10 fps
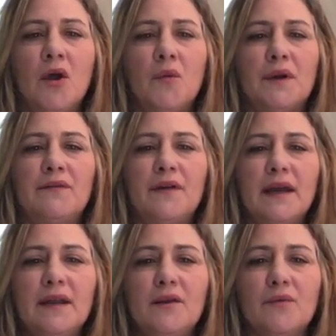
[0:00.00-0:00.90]
When
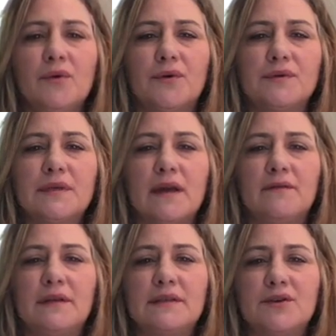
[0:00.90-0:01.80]
defining the roles of
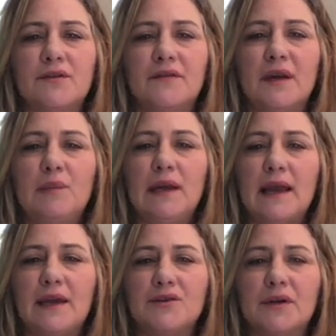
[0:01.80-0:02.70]
the certified
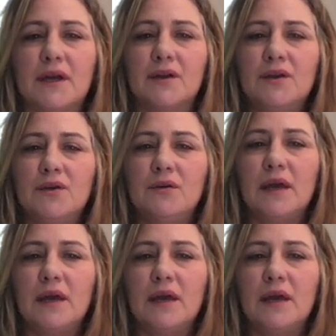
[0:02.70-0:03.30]
pediatric acute